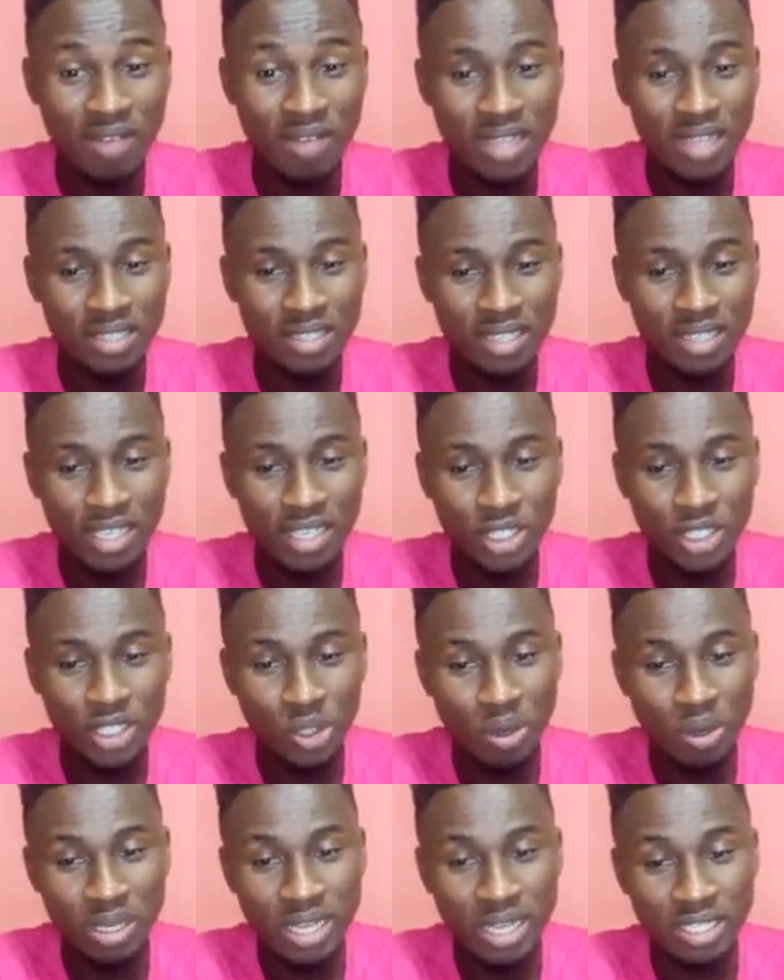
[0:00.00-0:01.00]
here showing
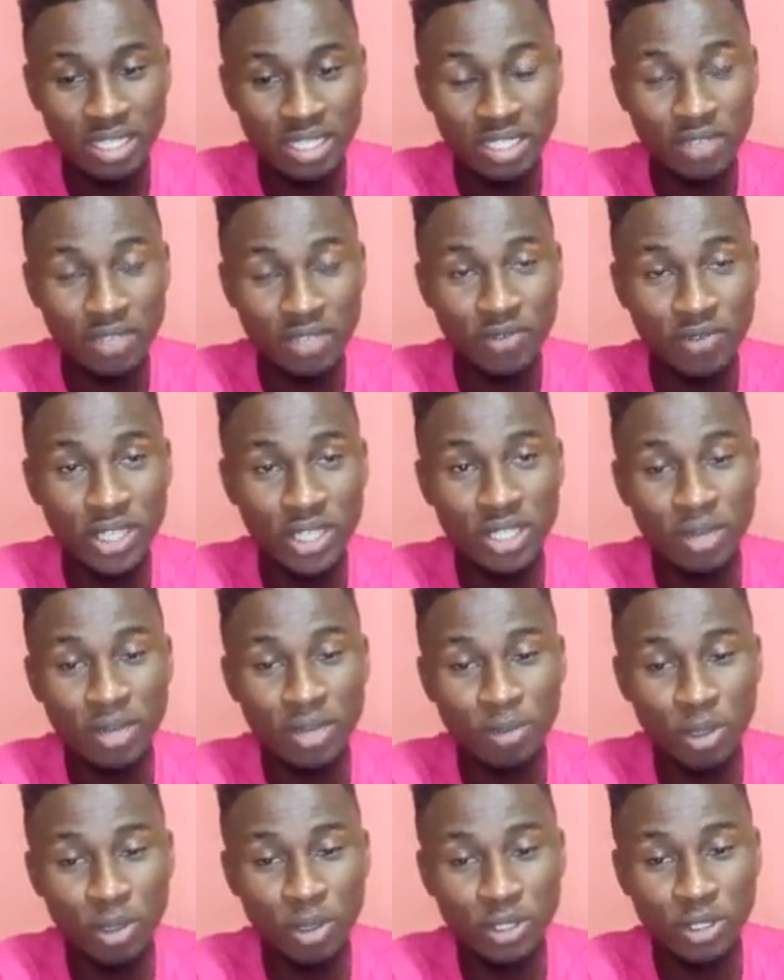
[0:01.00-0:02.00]
that it's a
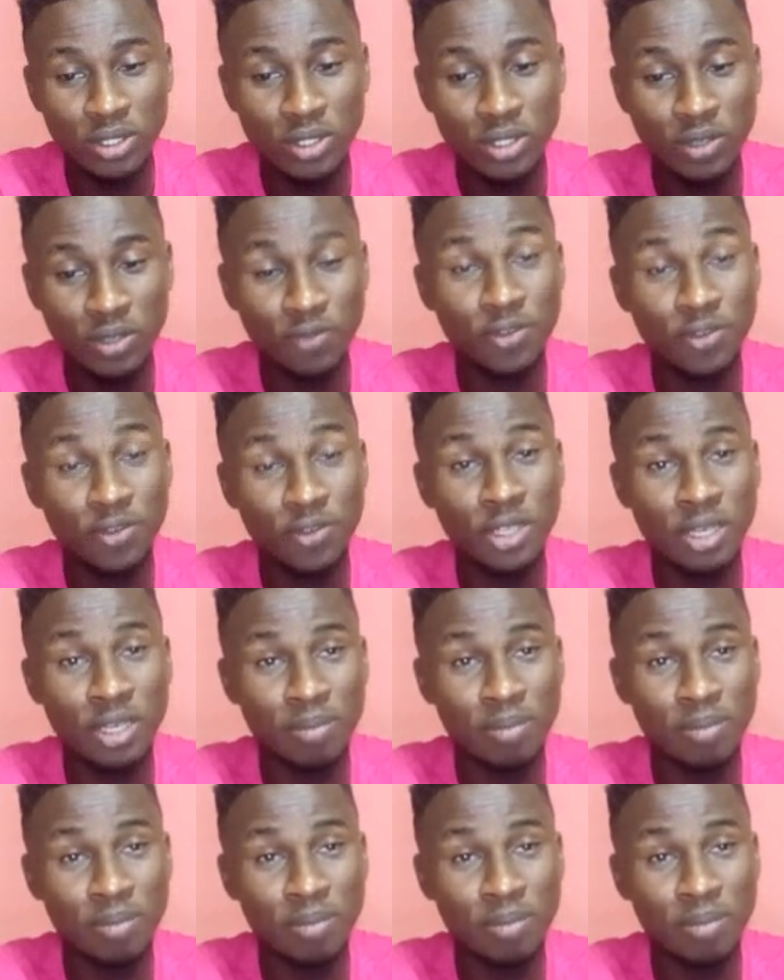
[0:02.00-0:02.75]
VirtualBox VM.